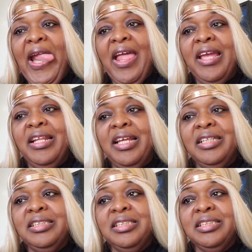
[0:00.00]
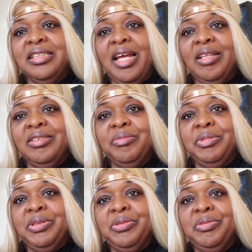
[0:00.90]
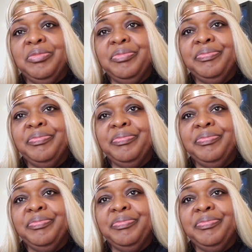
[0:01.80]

And I just got blue.